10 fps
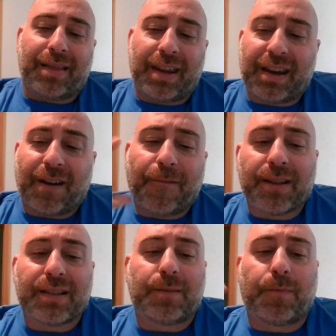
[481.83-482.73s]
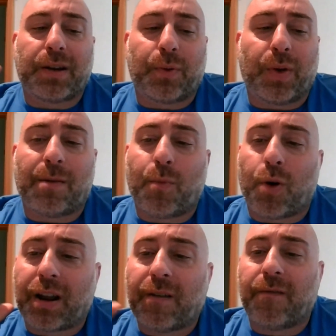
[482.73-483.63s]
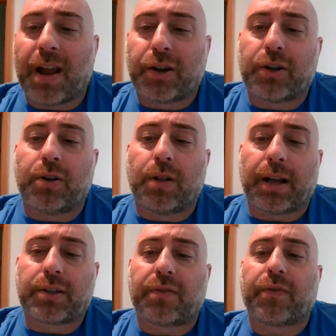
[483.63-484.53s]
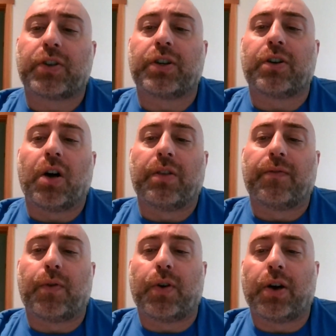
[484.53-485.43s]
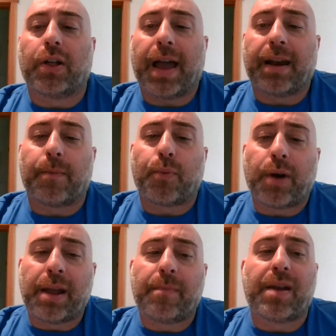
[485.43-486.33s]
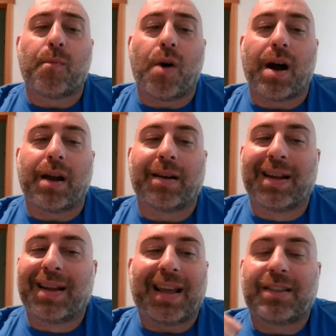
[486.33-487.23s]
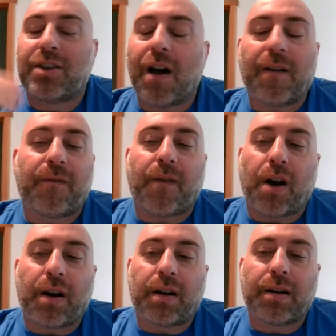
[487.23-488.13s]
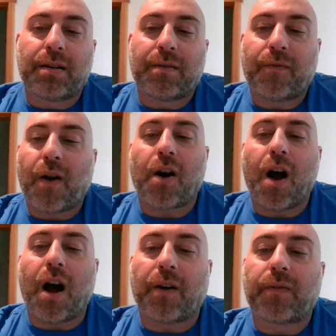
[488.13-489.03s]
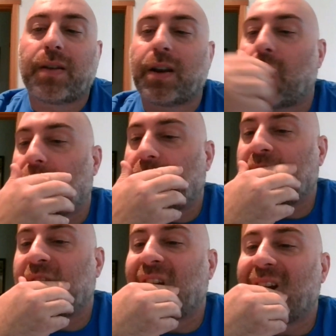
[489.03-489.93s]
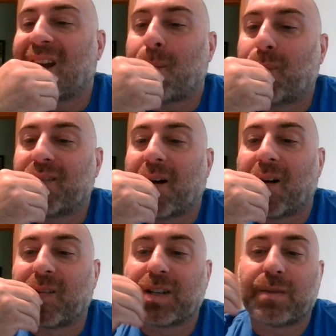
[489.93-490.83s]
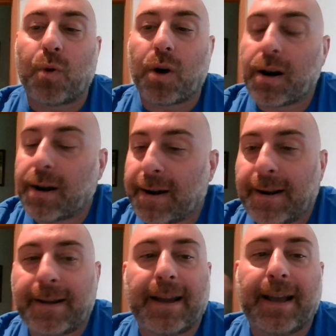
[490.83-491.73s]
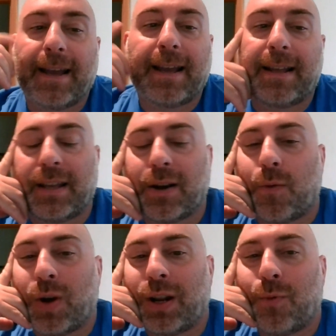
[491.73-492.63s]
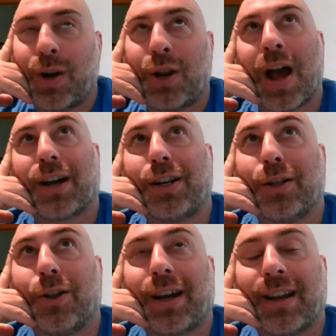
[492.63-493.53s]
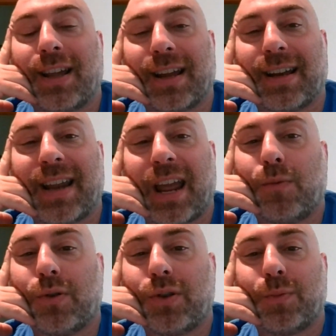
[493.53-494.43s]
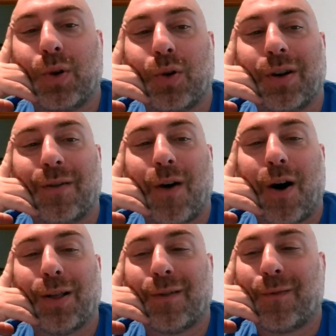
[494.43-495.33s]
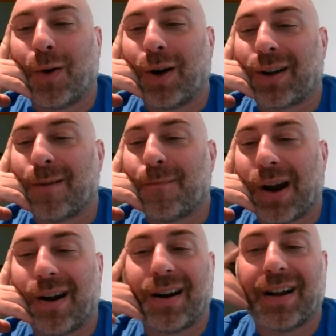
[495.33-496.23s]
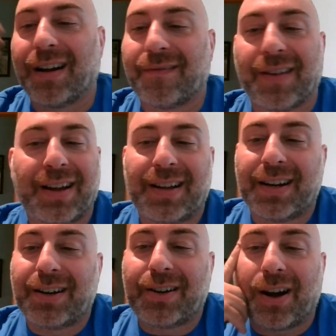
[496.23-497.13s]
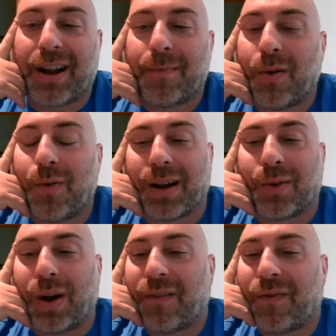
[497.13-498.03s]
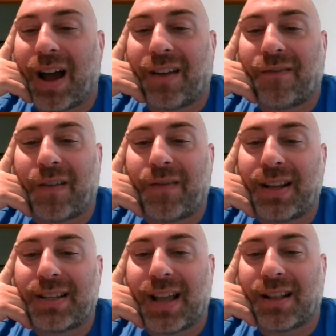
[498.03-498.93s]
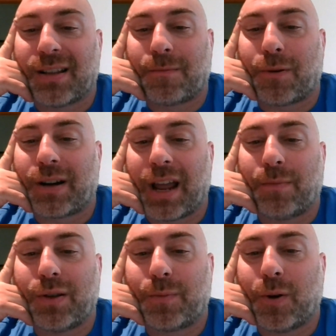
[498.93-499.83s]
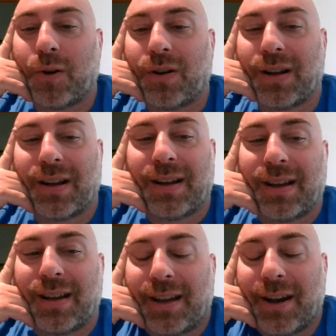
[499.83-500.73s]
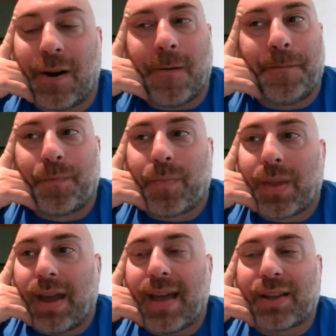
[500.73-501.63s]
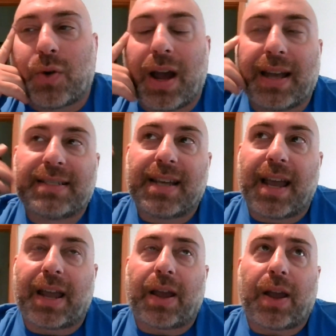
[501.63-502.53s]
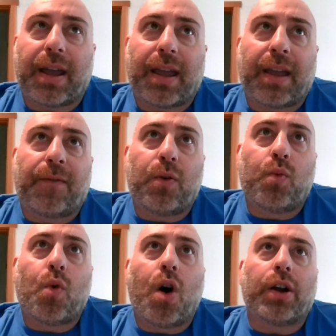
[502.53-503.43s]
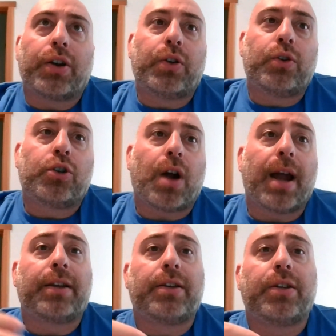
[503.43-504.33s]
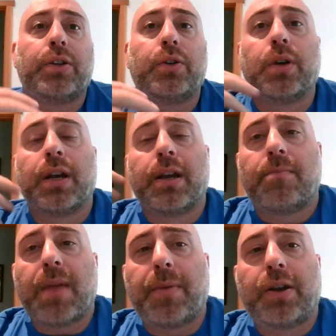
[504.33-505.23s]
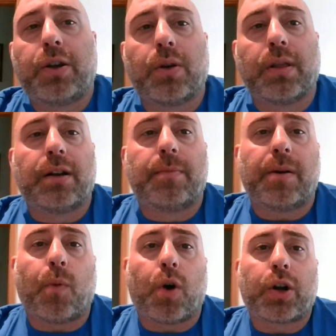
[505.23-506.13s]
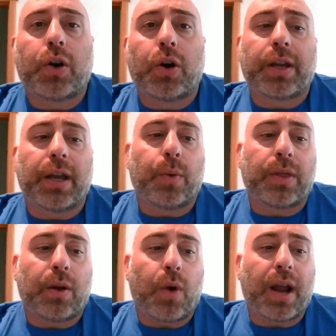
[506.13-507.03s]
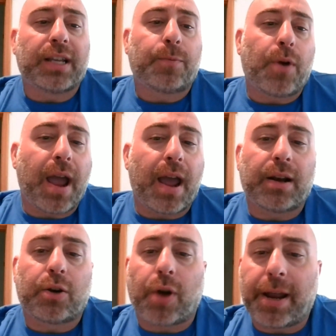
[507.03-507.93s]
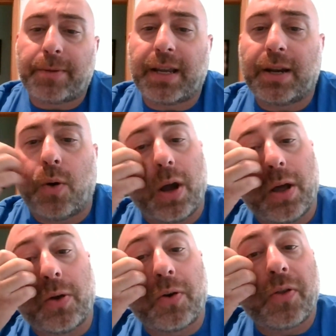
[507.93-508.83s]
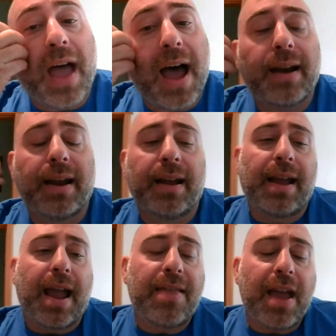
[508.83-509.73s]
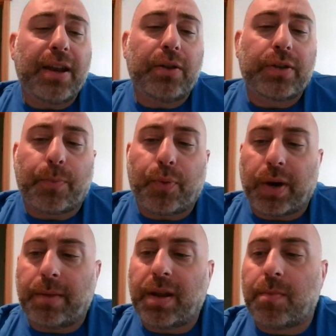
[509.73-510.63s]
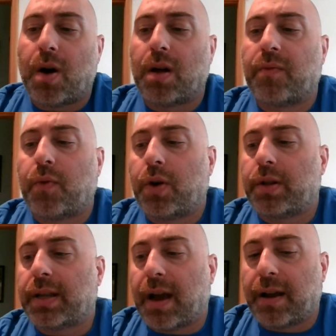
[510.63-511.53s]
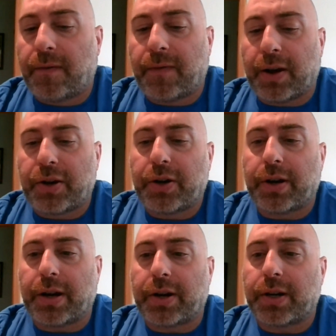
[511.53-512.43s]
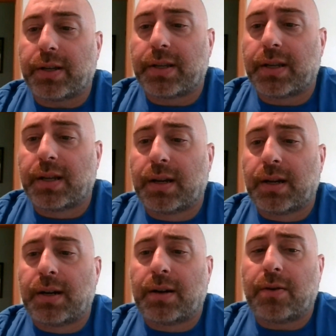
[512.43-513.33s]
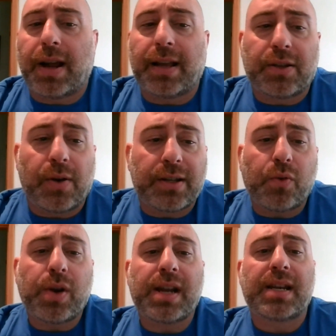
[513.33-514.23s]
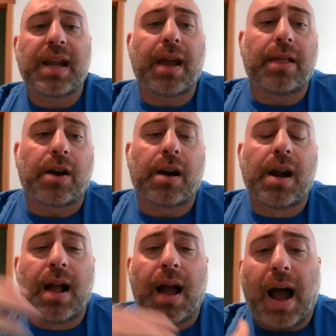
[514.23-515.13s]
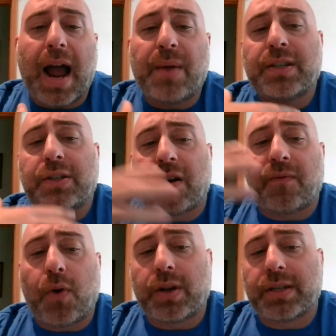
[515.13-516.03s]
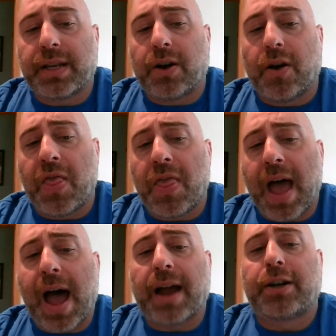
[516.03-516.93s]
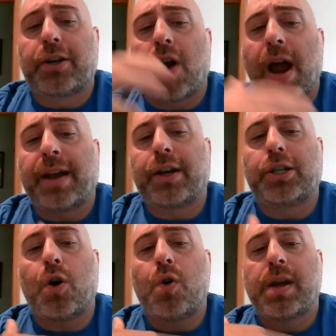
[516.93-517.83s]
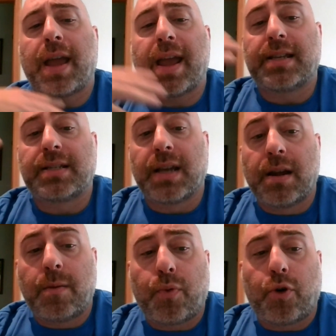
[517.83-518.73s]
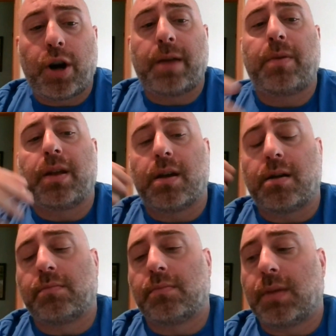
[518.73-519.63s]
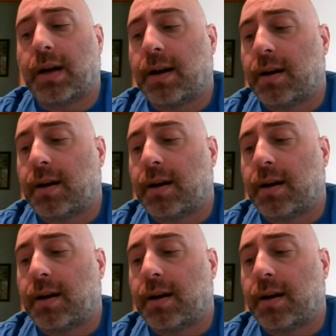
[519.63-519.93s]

the difference between a more conventional extra virgin olive oil and a premium one, it's not far off. You know, if you're thinking a couple dollars more, you know, when you actually look at like a tablespoon of olive oil comparative, you're talking about what, 25-50 cents per tablespoon, you know. And that's why I say, if you want to try to maybe do a little bit more cooking with a rice bran, grapeseed oil or that, and then use a premium olive oil to kind of finish your dishes, right? So as a retailer, I would start focusing on that, trying to showcase premium